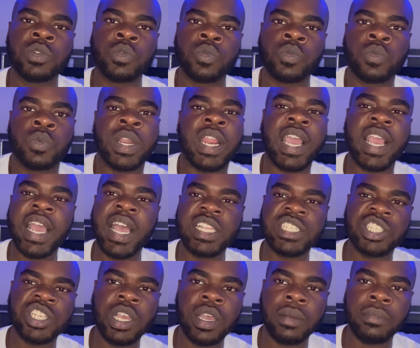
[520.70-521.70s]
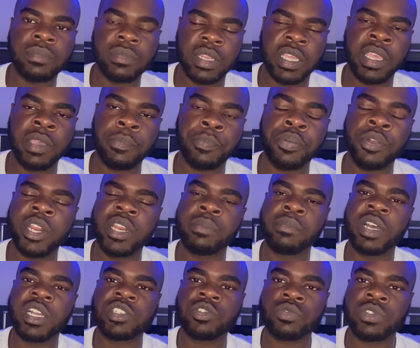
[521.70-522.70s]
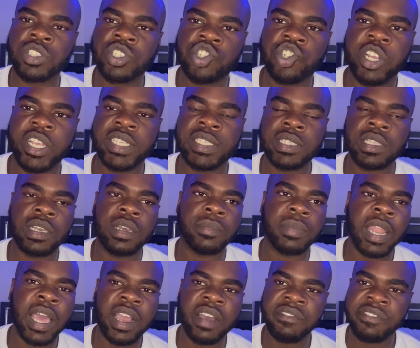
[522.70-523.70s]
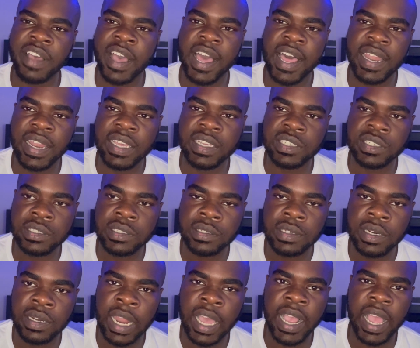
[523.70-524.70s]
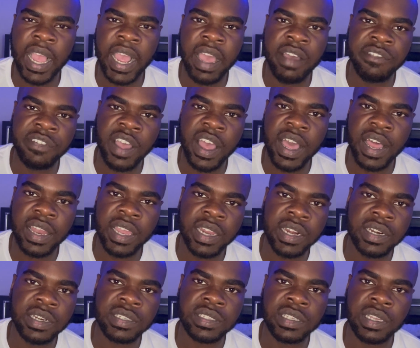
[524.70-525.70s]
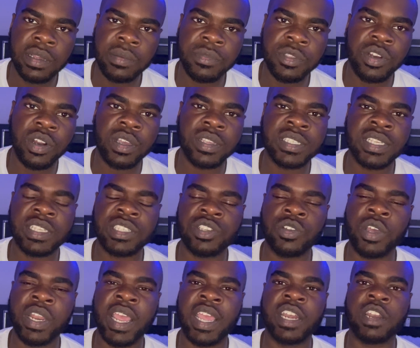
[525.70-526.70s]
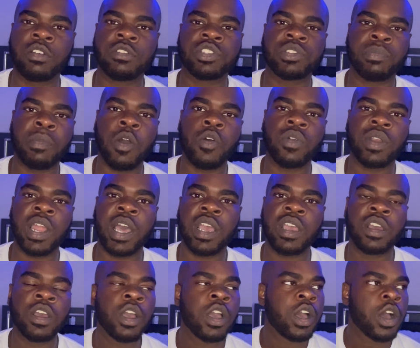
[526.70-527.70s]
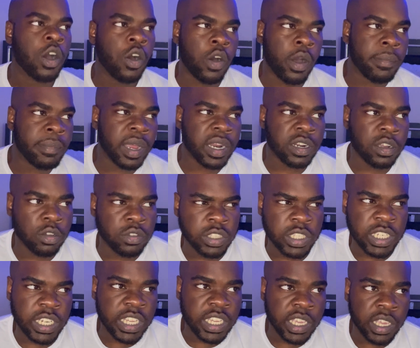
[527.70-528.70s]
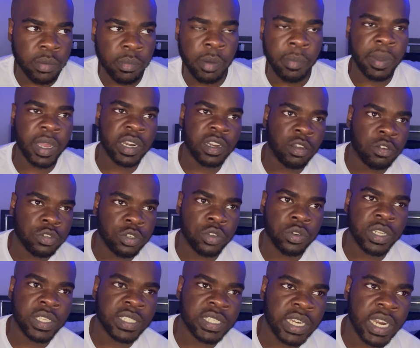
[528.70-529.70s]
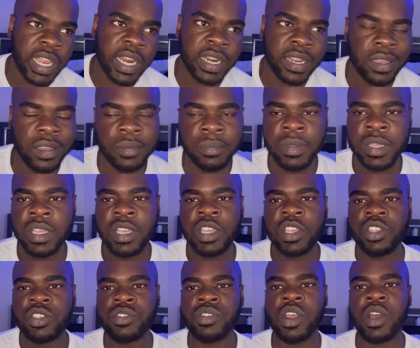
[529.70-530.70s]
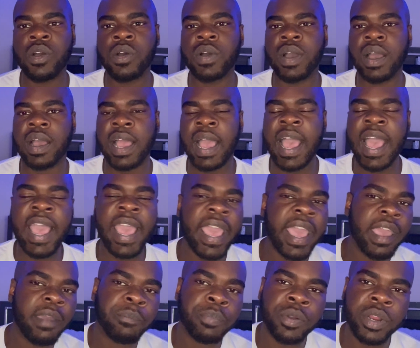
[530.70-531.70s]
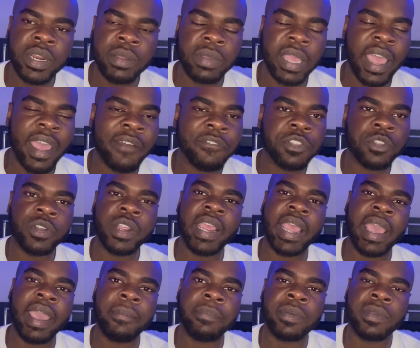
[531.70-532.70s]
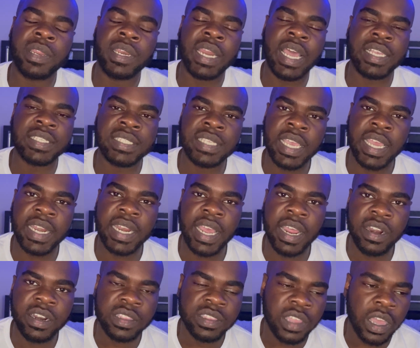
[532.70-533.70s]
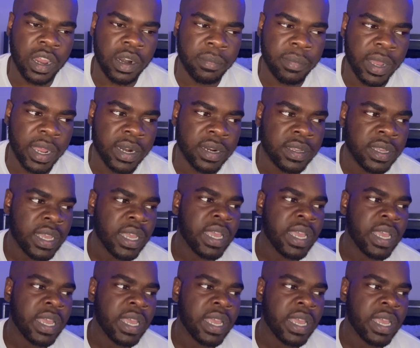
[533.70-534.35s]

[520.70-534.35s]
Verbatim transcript: when I got jumped, it pretty much was dressed up like a violation. Like I got violated or something. You know what I'm saying? So it ain't no smoke like, oh, I'm about to go sneak him. I'm about to go do this and that to him. You know, I had pretty, after it happened and I sat down and thought about it,